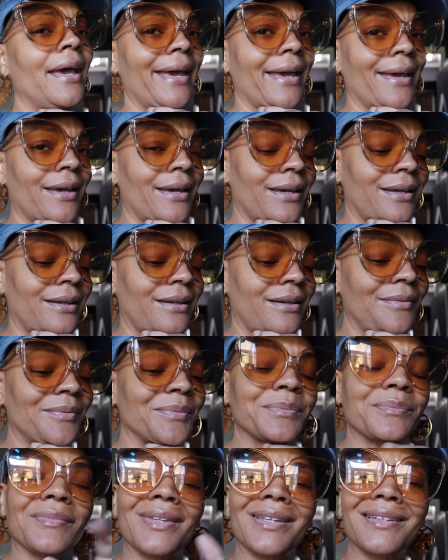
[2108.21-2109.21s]

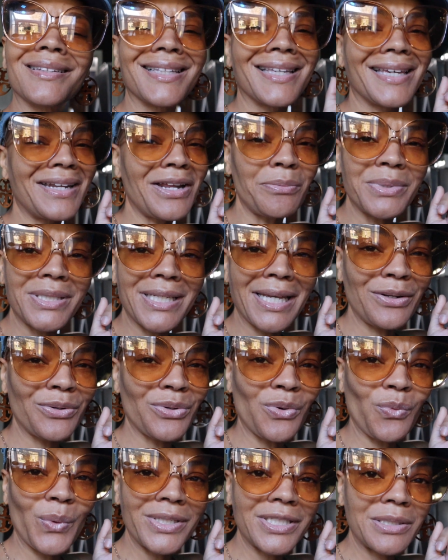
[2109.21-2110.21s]
and get updated
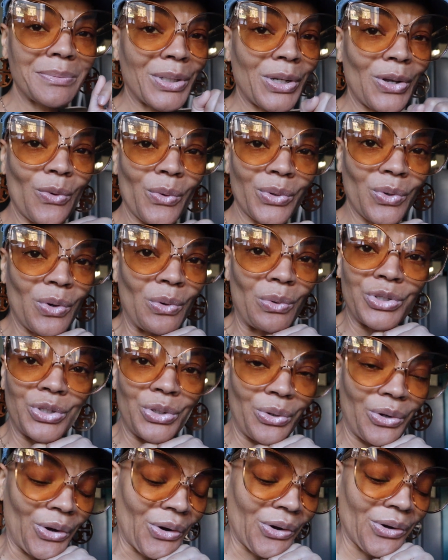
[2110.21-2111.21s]
on what's been going on with
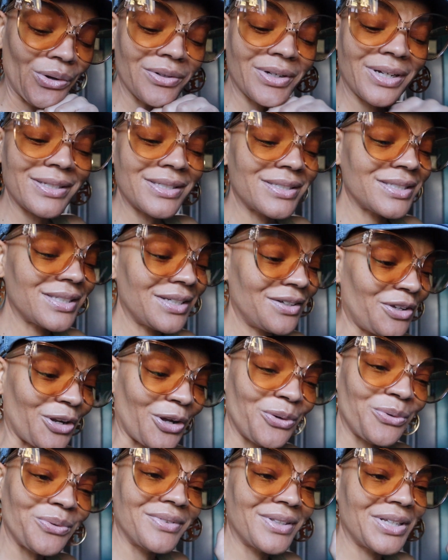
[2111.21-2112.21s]
your girl, because you
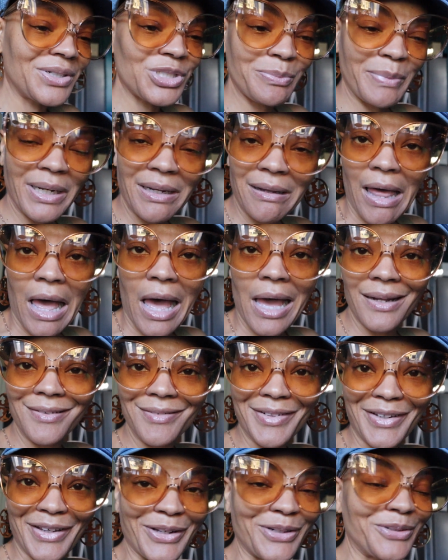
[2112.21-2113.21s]
know there's been a lot,
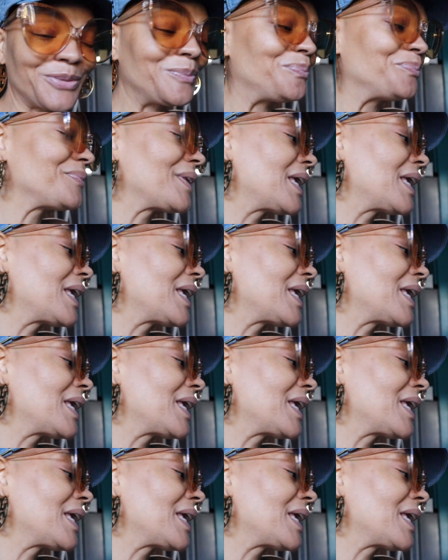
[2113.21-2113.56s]
you know.